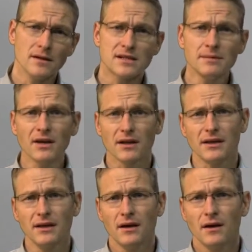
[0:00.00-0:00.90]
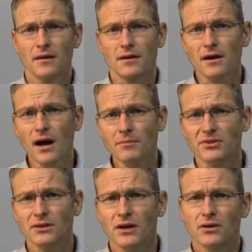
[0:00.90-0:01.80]
Similarly, the
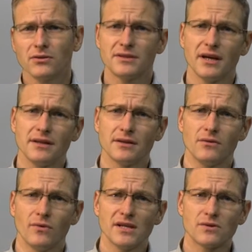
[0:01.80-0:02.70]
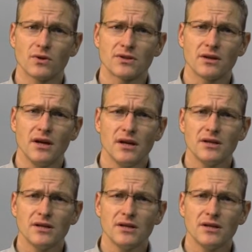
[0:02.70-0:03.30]
carbon contained in the wastewater